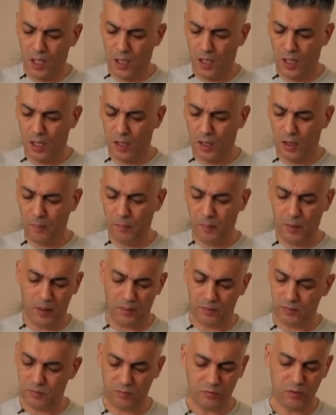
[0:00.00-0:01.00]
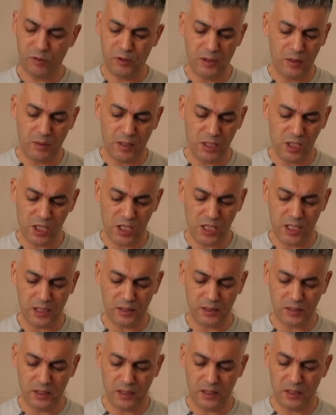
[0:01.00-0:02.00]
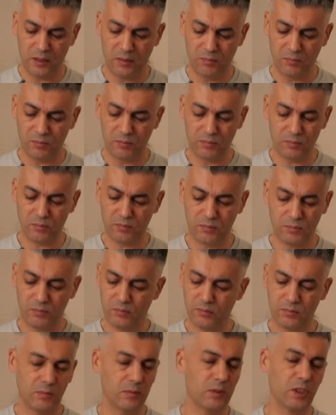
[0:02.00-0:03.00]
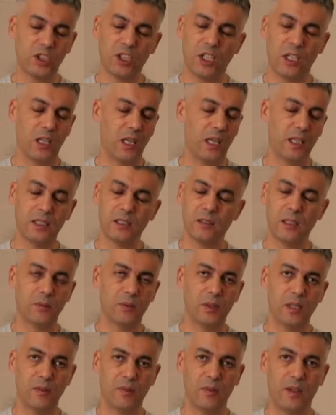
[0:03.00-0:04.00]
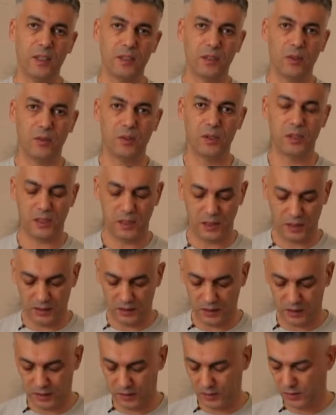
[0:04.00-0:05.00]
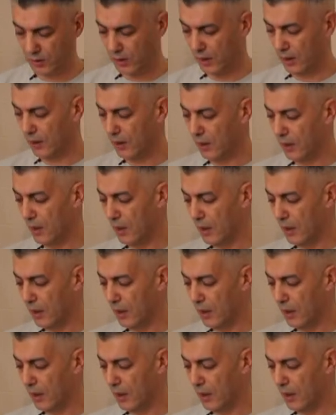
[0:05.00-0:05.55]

Uh, but free range eggs, um, shell eggs is absolutely fine, obviously, as well.